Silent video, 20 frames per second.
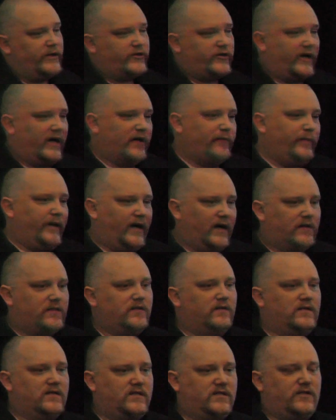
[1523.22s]
tracked back
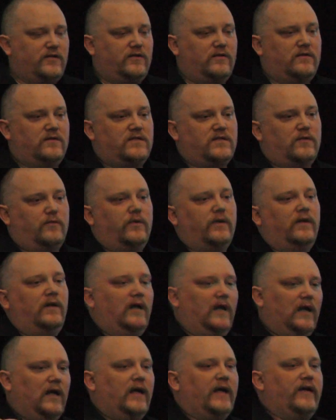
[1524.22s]
to the student. So
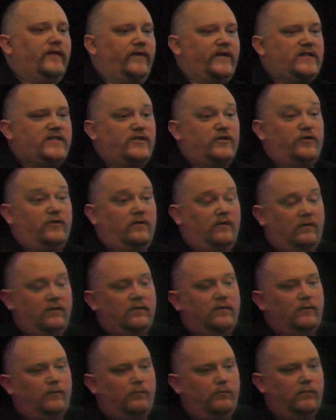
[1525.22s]
if a student
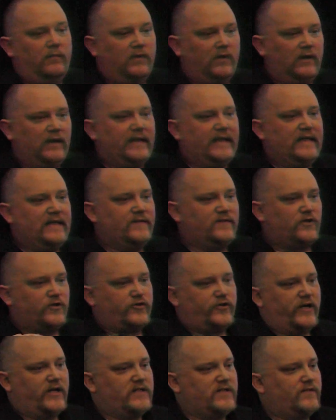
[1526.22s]
leaves or
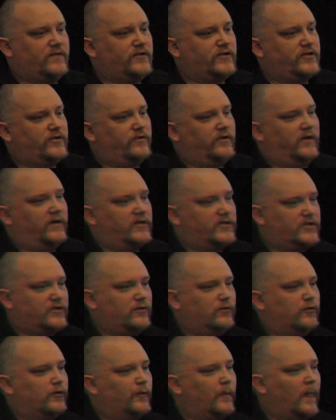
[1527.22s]
transfers to another
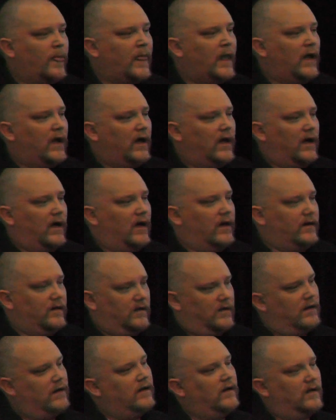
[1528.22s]
school,
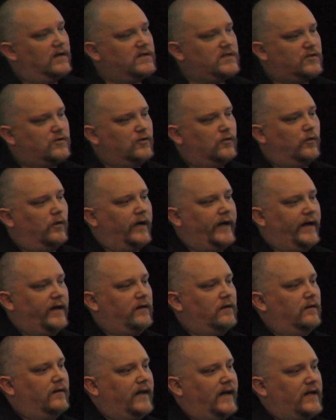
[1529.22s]
the school will
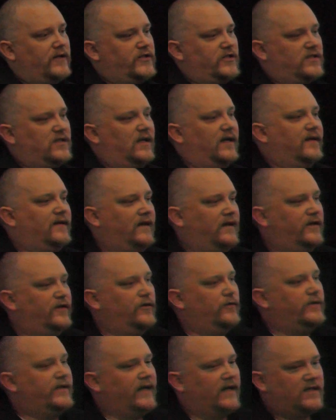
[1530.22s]
handle that just like they
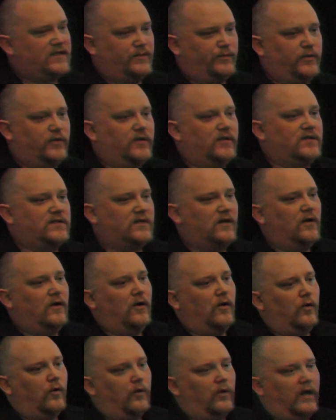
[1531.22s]
do textbooks
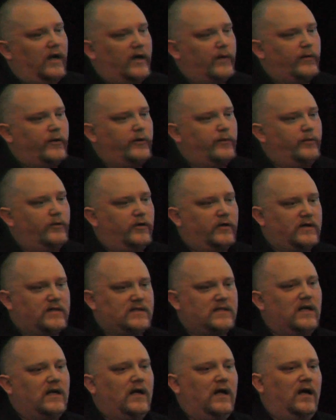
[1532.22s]
or library
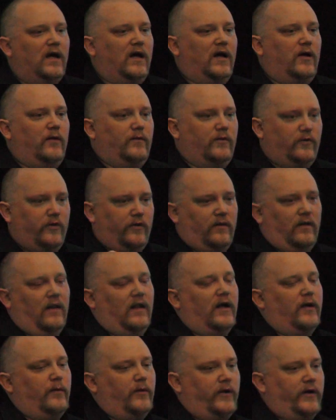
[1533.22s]
books. They'll go to the
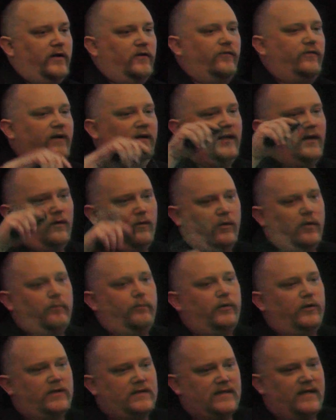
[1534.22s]
library, they'll find out what
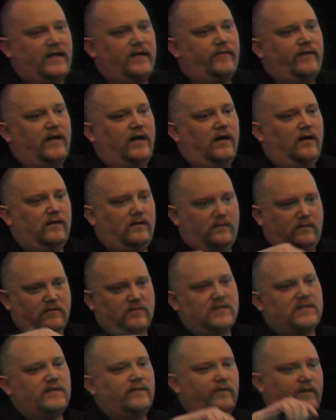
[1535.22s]
books they have out, they'll
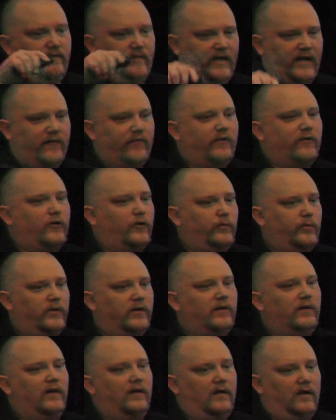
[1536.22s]
see if they have a
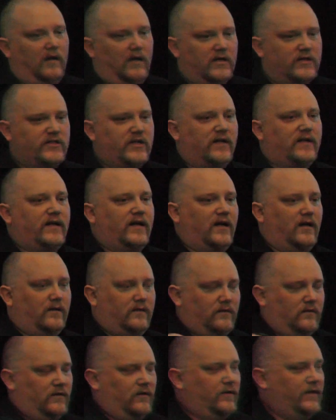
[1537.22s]
Chromebook checked out,
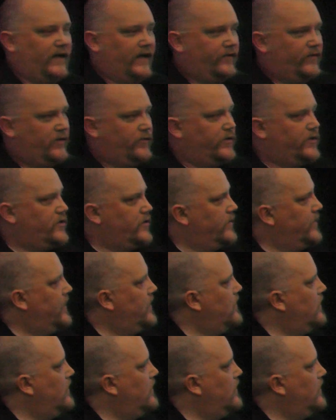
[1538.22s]
they'll know they have to return that